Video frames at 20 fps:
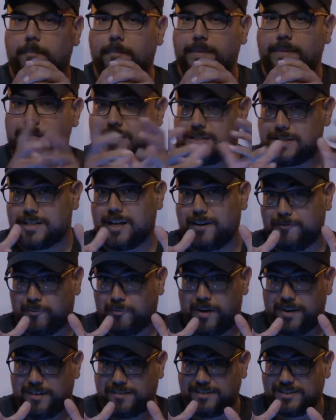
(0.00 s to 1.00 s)
This is a tough
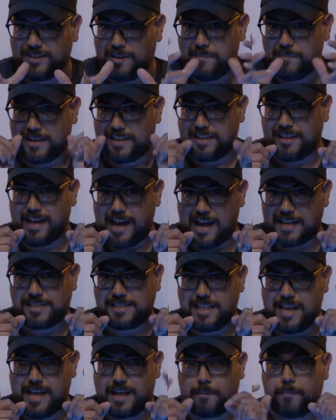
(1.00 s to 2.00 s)
one. I'm making you guys
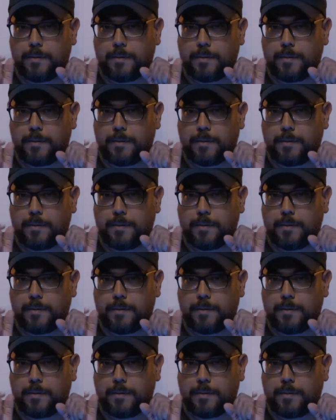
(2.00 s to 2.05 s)
think,